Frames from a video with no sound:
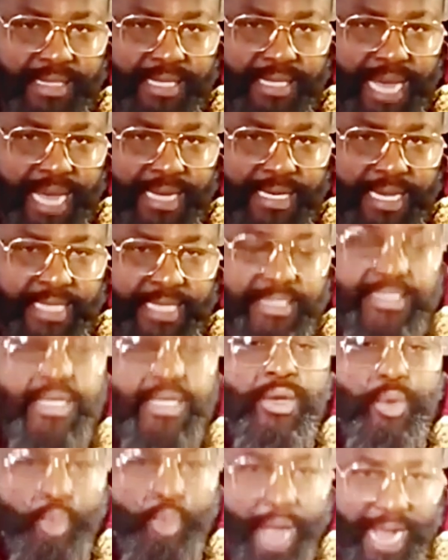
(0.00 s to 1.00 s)
counting.
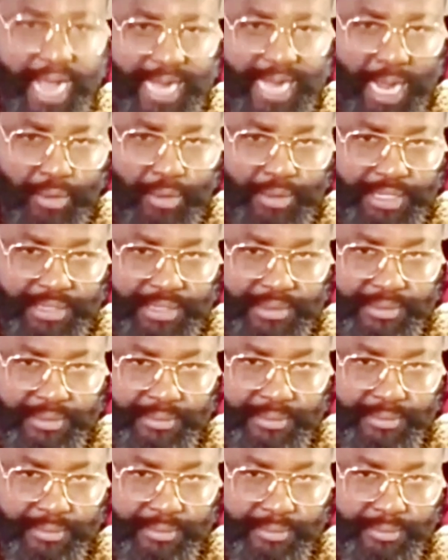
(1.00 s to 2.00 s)
We are
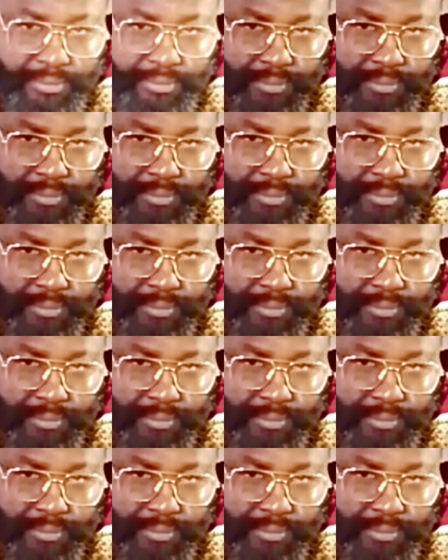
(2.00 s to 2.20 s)
going nowhere.